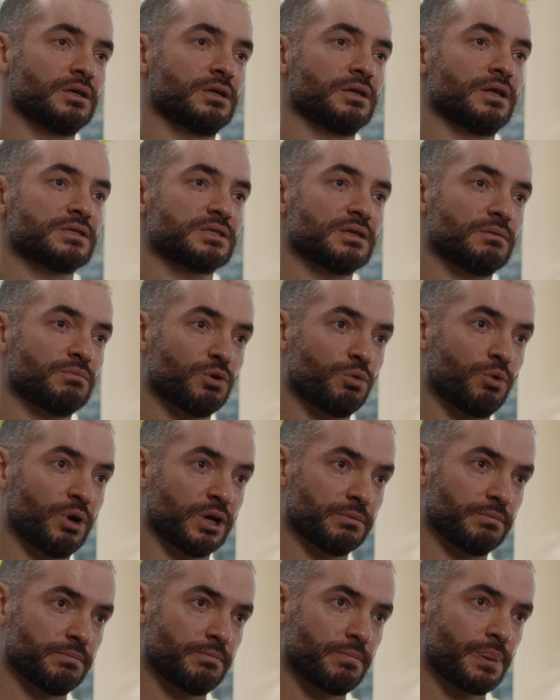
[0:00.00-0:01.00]
That's number
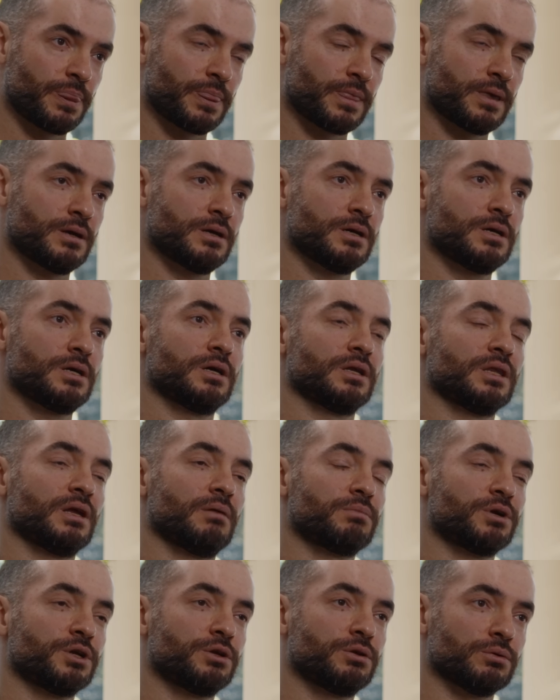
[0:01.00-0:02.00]
one.
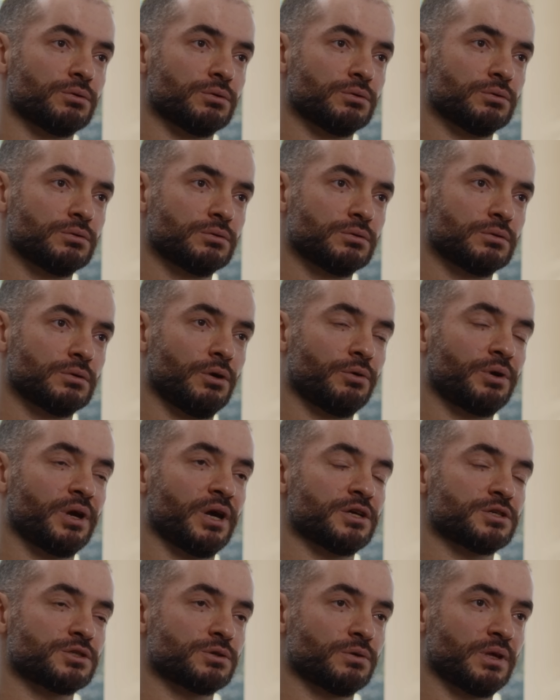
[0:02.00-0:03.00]
Number two,
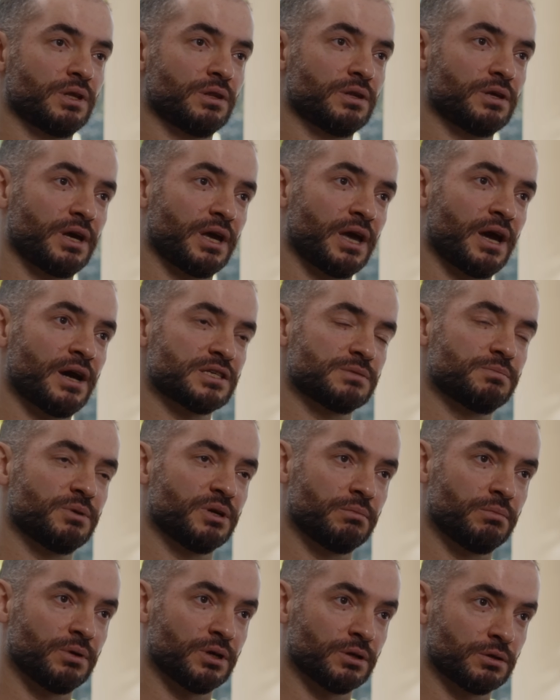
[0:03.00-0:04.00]
okay, so then the AI is
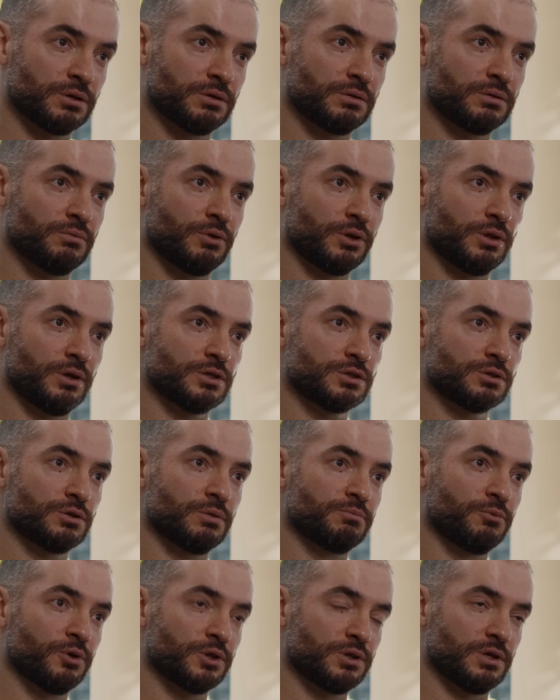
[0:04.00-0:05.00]
being built. What needs to
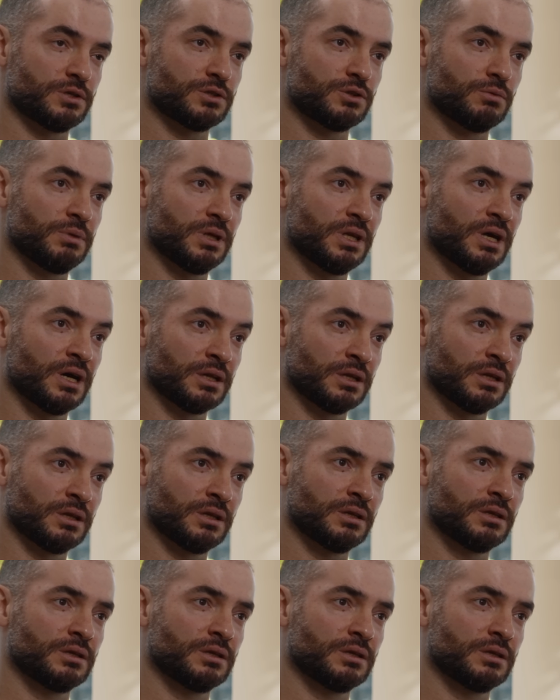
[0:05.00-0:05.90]
what needs to be done?